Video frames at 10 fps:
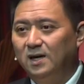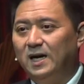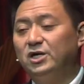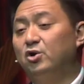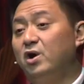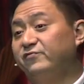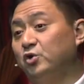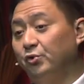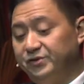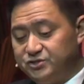I know I've
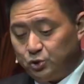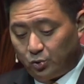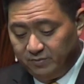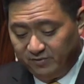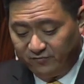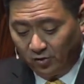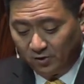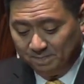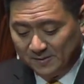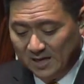told this story before,
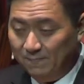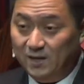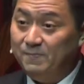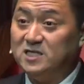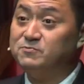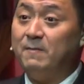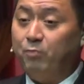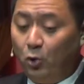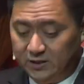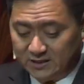but it makes my
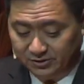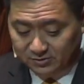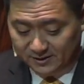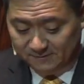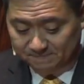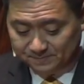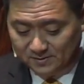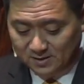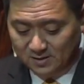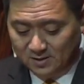point clearly.
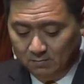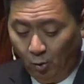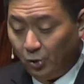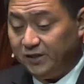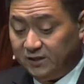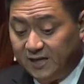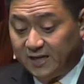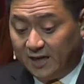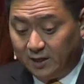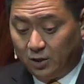More than a
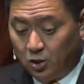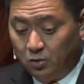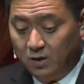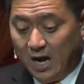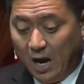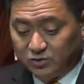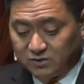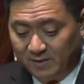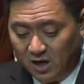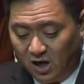decade ago, I was in
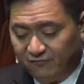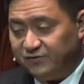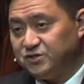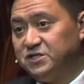my office on